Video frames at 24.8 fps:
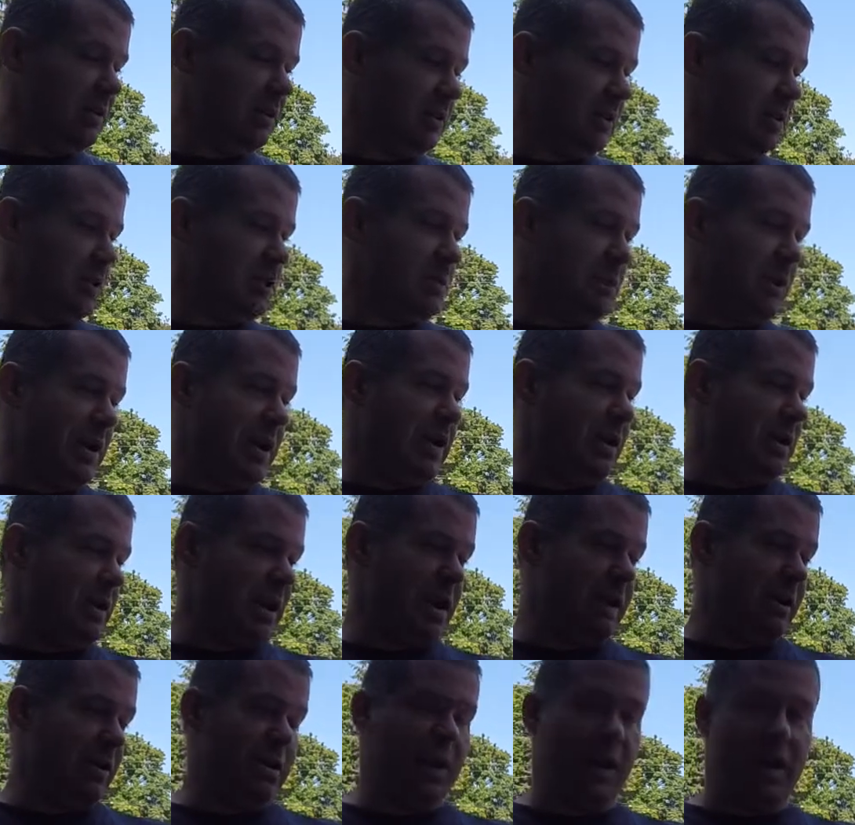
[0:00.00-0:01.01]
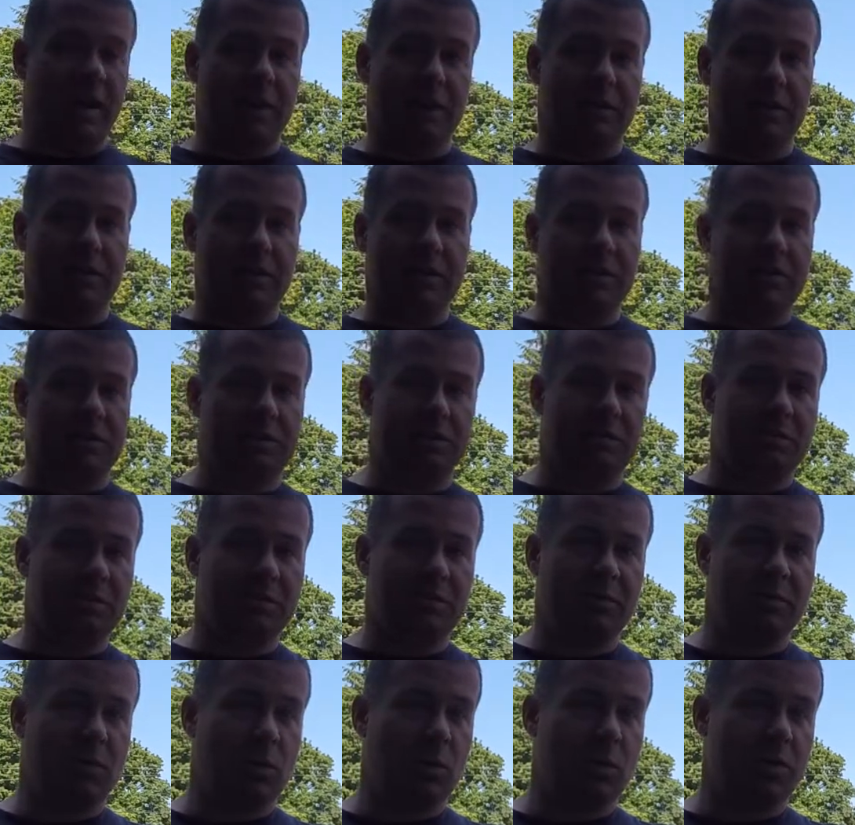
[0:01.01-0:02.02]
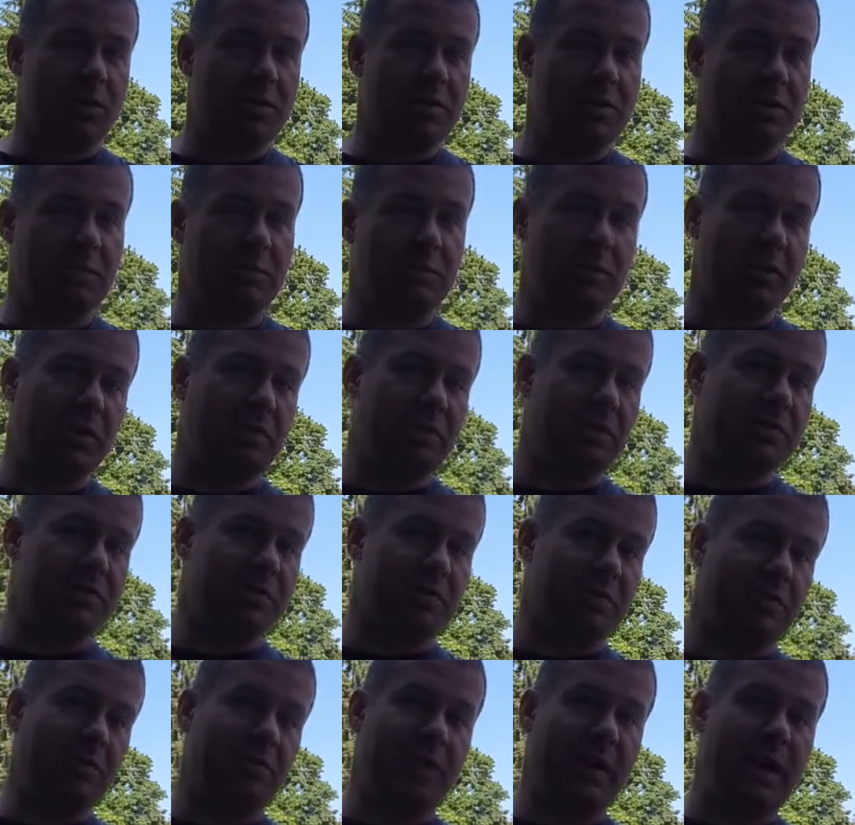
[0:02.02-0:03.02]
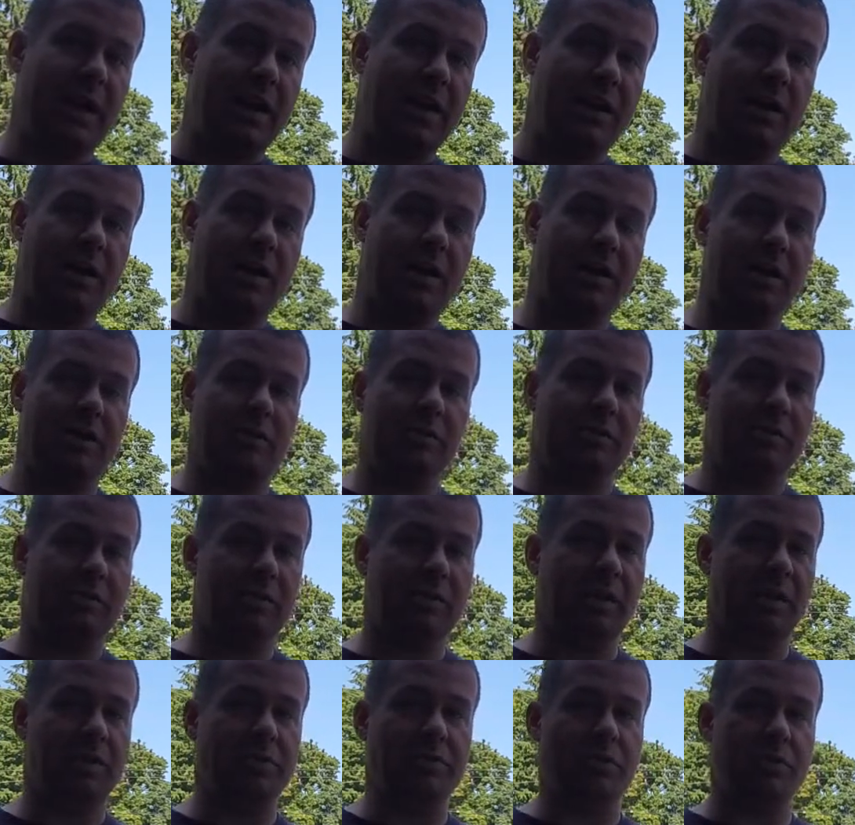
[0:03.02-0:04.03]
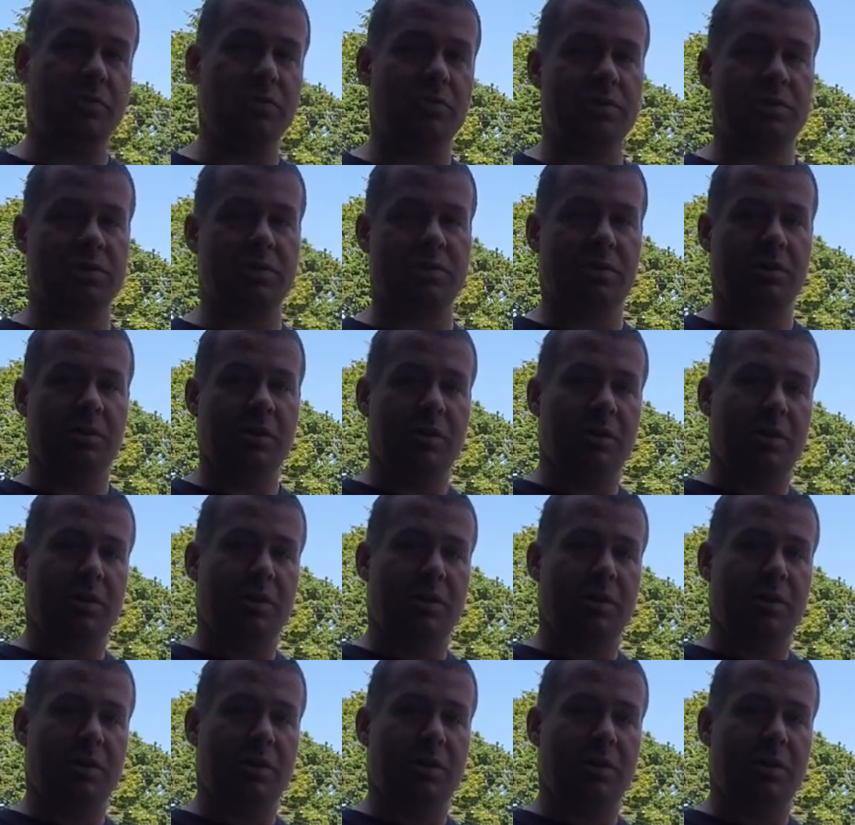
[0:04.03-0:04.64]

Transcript: This paint now has 40 some years of fade on it and use,